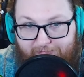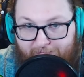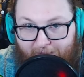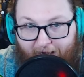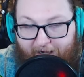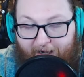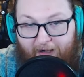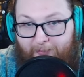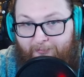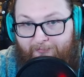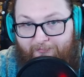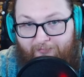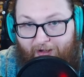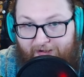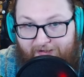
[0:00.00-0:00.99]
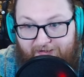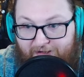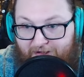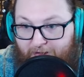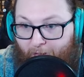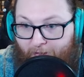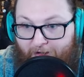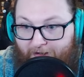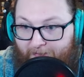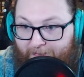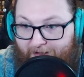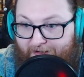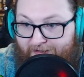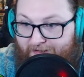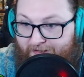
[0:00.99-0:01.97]
I got them less than $0.25 a
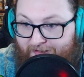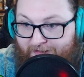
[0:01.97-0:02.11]
piece.